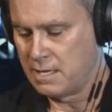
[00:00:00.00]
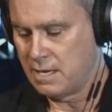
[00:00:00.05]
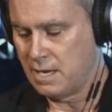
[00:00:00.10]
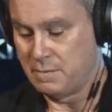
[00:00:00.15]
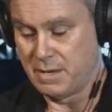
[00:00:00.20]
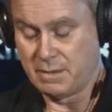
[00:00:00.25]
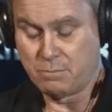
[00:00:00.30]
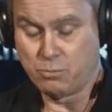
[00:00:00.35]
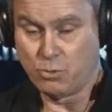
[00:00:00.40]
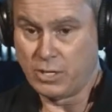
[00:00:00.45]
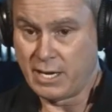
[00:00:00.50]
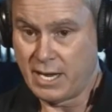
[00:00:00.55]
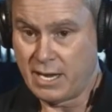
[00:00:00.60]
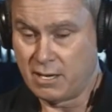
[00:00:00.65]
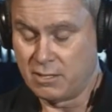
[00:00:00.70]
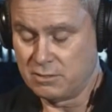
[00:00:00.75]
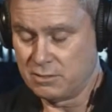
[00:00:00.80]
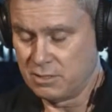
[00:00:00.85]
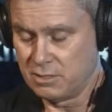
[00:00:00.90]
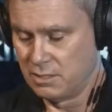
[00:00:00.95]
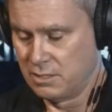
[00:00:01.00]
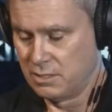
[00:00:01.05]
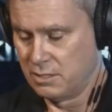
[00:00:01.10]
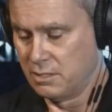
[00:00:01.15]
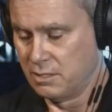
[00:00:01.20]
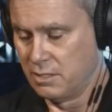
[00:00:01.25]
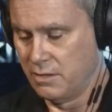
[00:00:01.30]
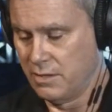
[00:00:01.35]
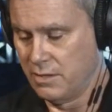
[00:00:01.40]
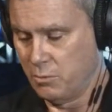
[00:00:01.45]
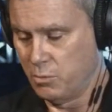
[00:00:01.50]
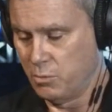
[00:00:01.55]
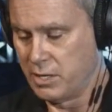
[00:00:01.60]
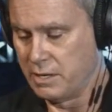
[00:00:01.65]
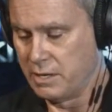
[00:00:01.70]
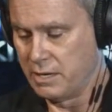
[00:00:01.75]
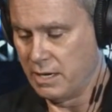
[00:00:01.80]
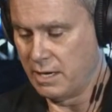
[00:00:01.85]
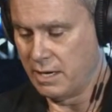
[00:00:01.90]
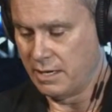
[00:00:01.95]
I might point out that
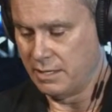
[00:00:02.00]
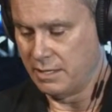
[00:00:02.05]
we